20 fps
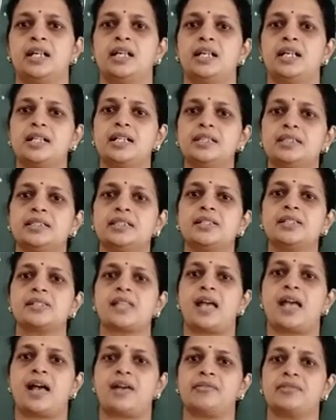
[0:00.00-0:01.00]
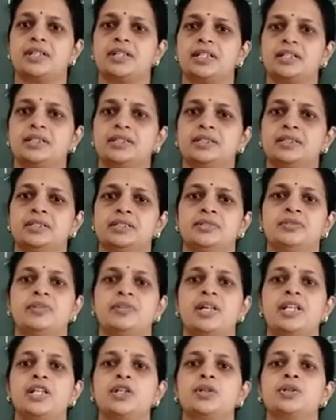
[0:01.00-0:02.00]
Earth is having
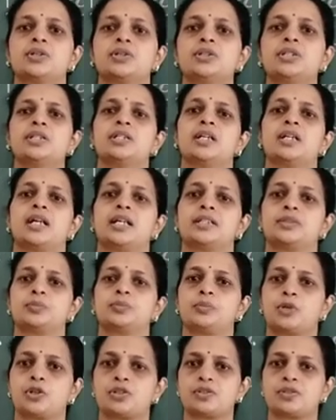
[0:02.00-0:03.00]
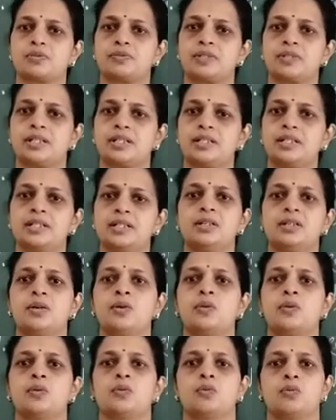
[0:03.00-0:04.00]
very good atmosphere,
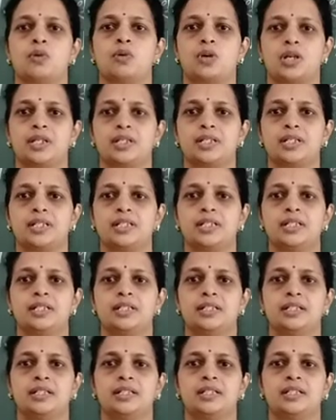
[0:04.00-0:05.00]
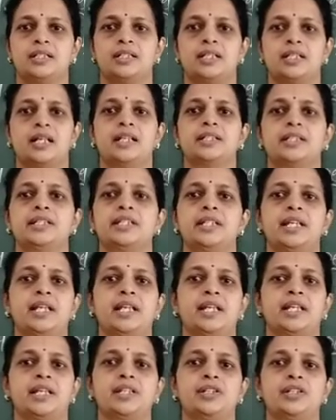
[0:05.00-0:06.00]
water and
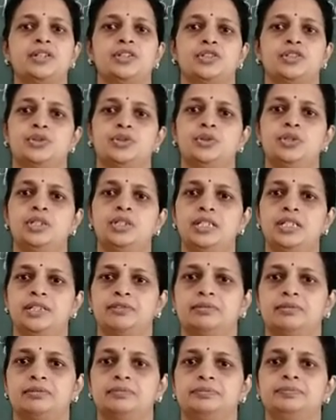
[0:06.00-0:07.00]
air to live.